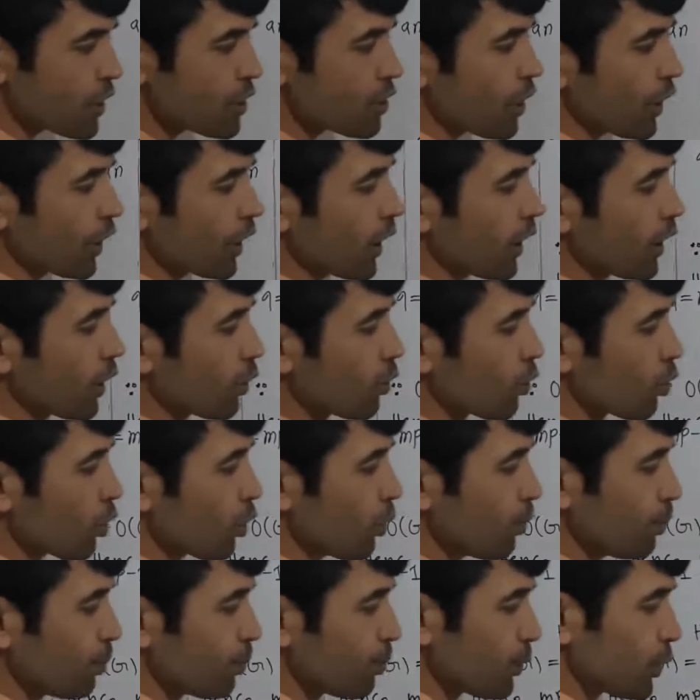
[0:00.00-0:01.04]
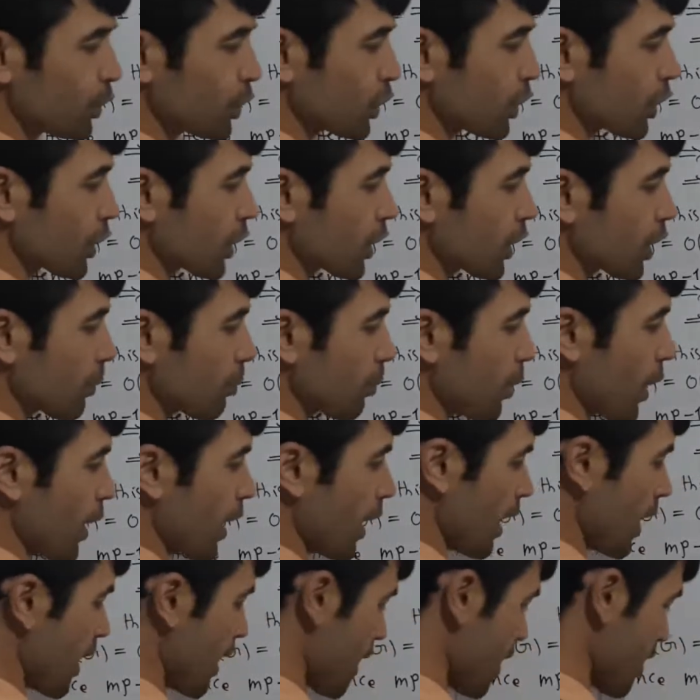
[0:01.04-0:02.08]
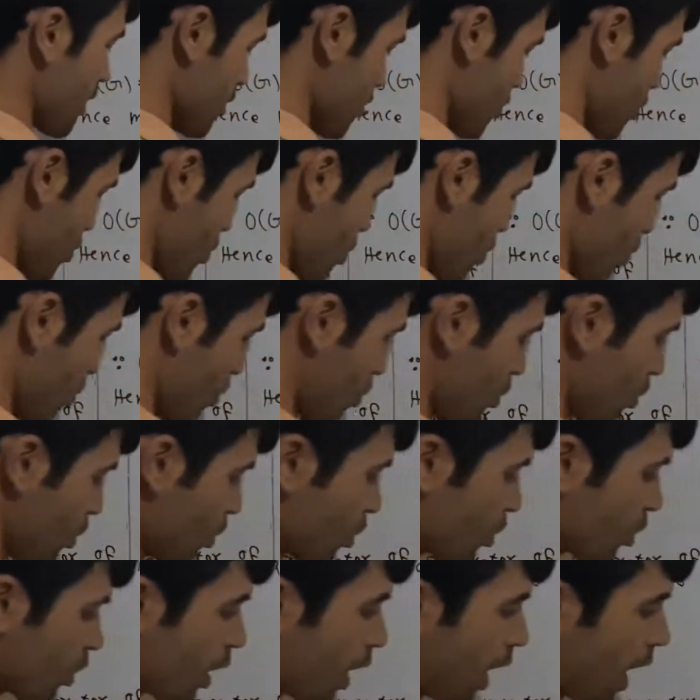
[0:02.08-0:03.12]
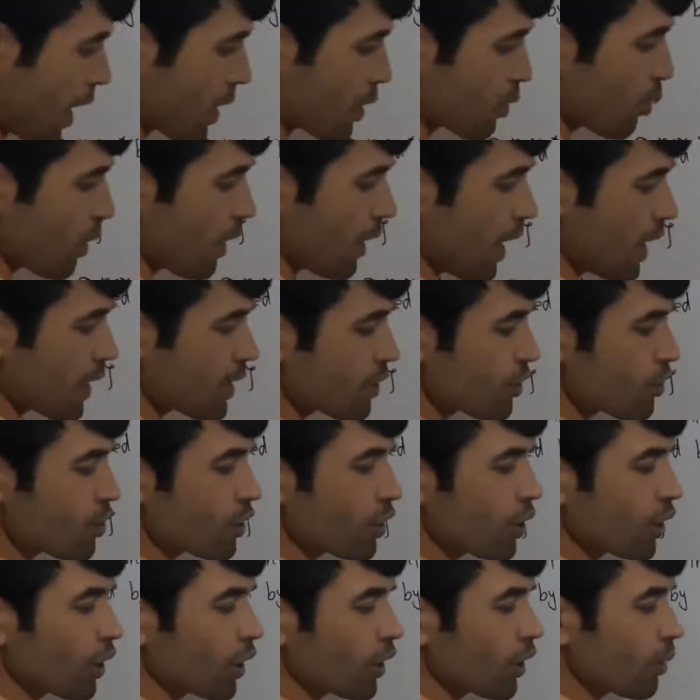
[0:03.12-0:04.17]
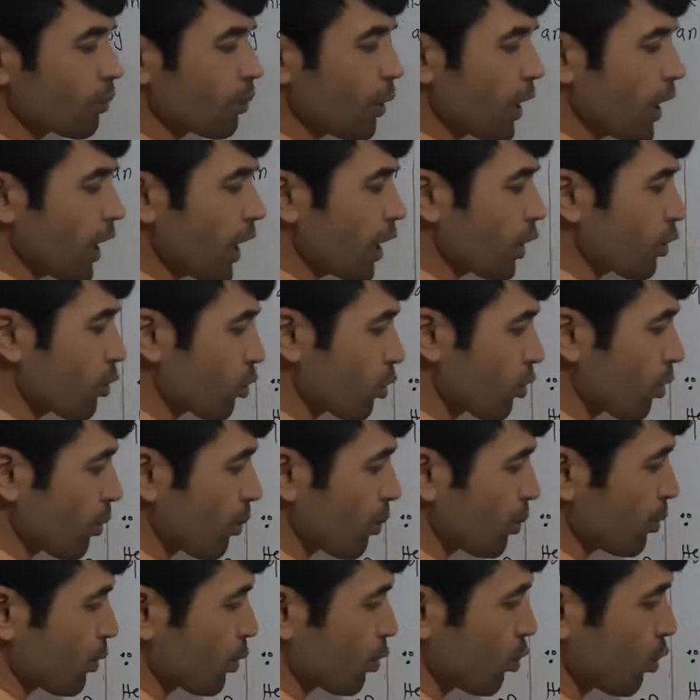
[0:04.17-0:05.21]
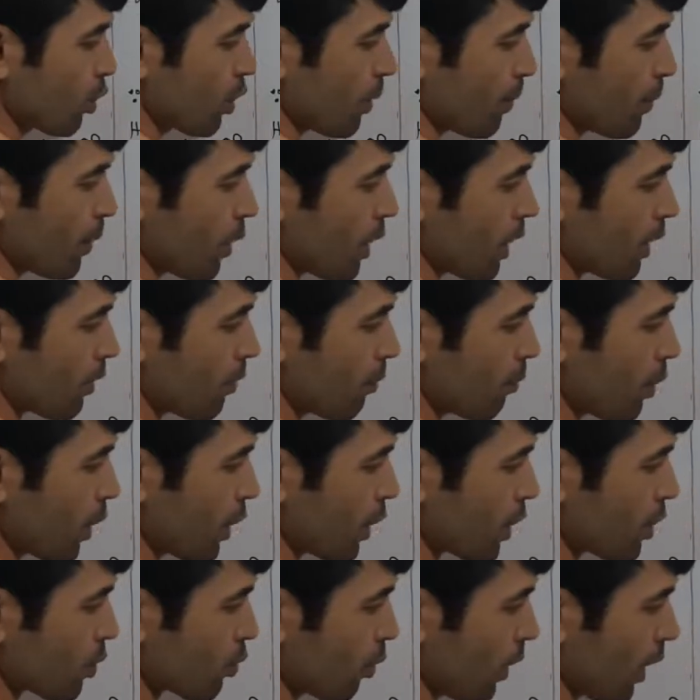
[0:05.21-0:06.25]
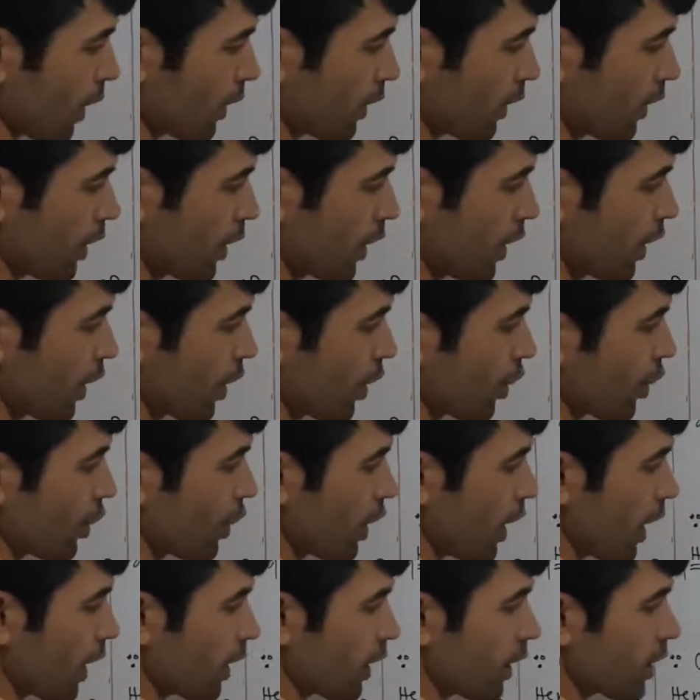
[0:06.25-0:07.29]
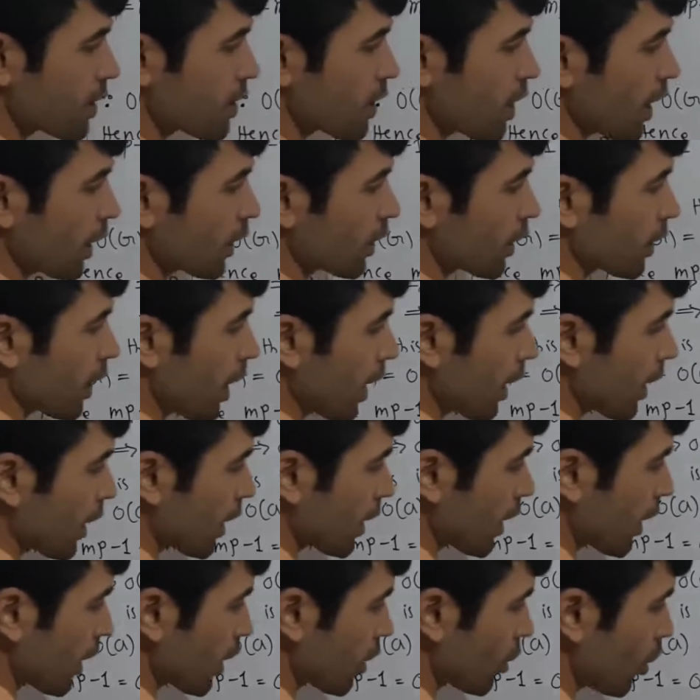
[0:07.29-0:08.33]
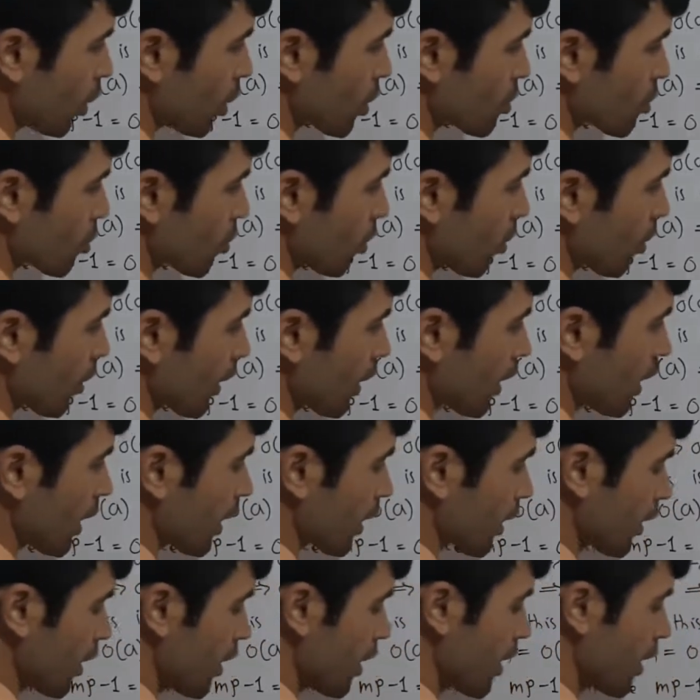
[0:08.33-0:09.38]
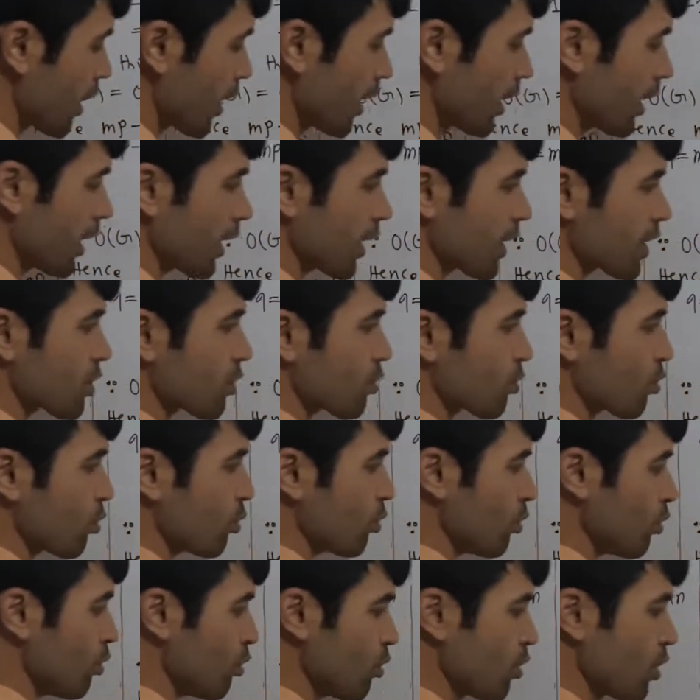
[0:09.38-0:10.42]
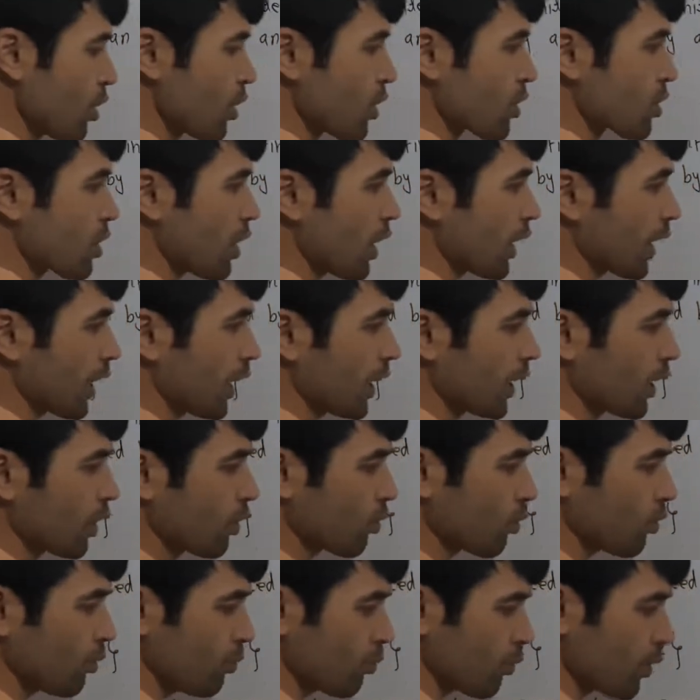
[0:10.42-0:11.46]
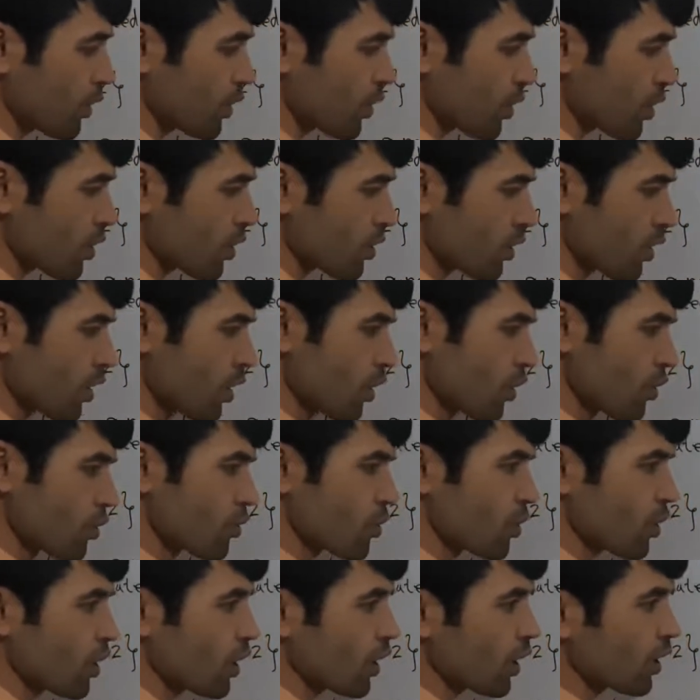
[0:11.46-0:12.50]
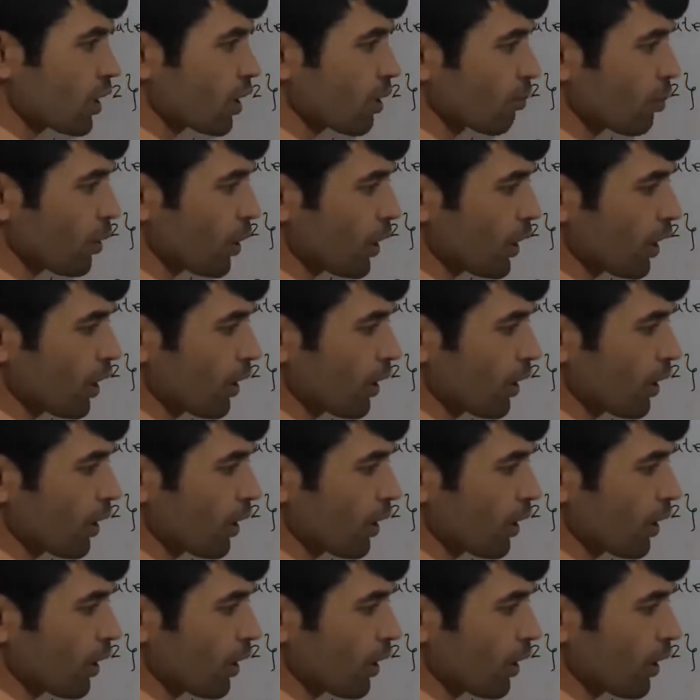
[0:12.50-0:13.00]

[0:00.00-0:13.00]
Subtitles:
cyclic group generated by A or as well as generated by A to the power minus 1. Here is another also here. Here is two cyclic group which is generated by